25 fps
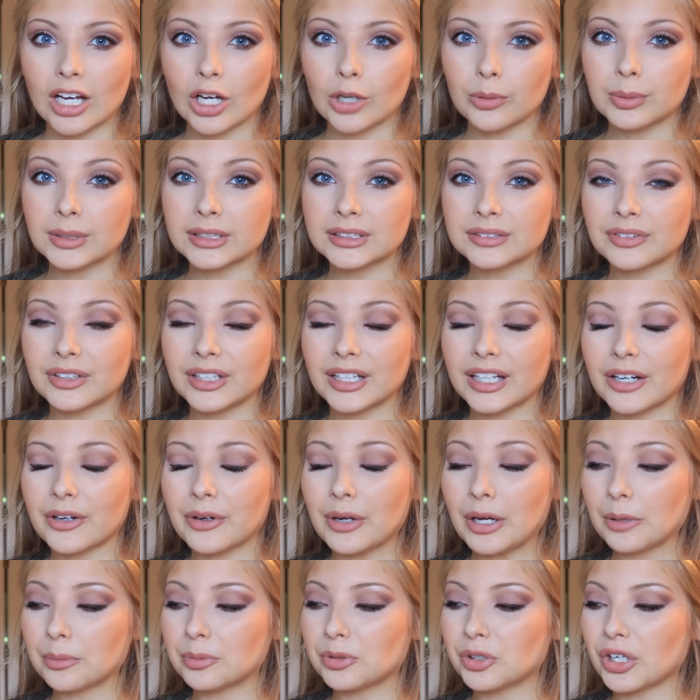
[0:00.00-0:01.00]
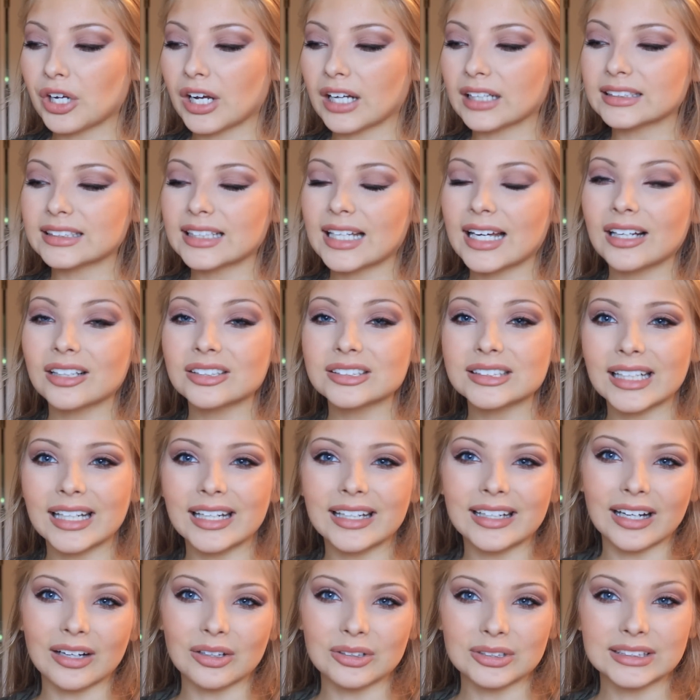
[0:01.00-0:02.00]
Hope this video helped you guys out,
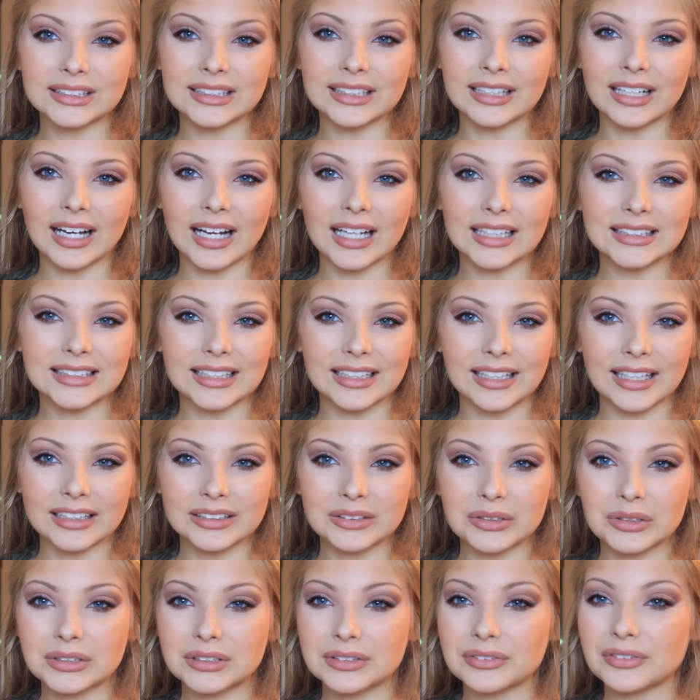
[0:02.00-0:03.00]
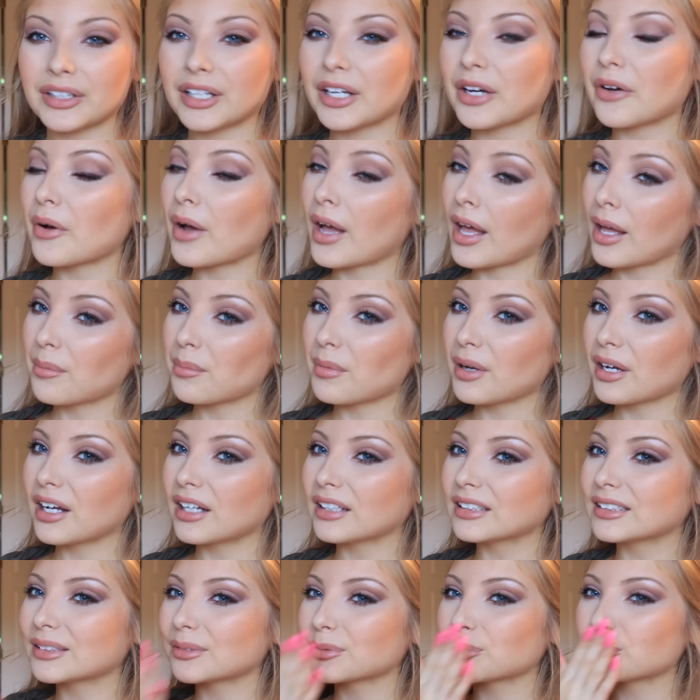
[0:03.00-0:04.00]
and I'll see you guys in next week's video. Bye
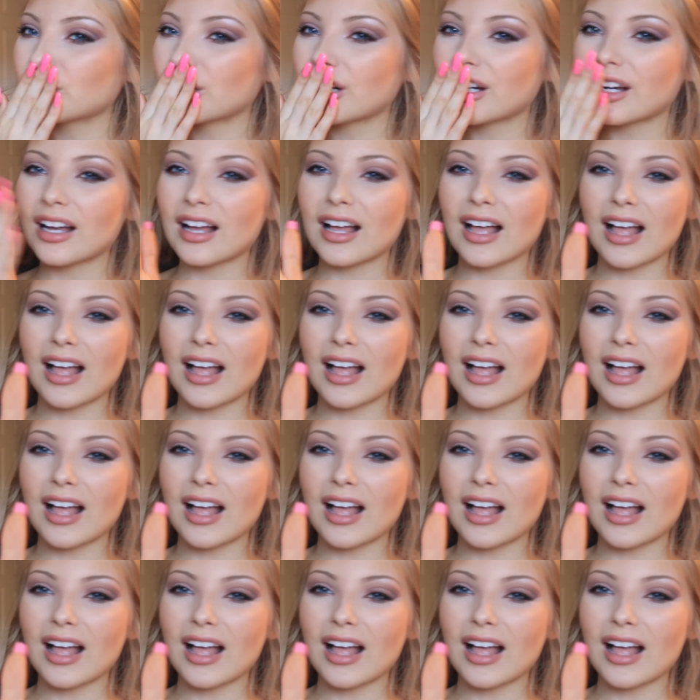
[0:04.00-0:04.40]
guys.